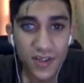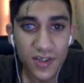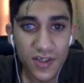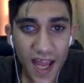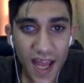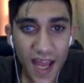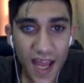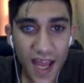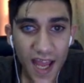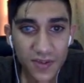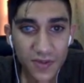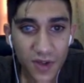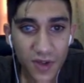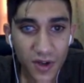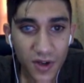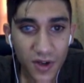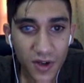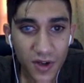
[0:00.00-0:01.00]
Head to
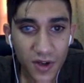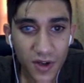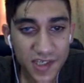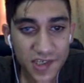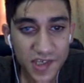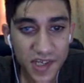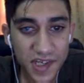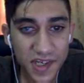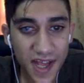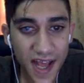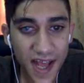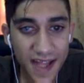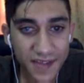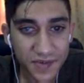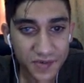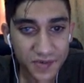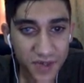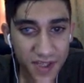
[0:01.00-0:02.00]
documentation
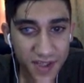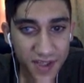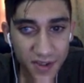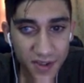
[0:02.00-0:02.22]
and read the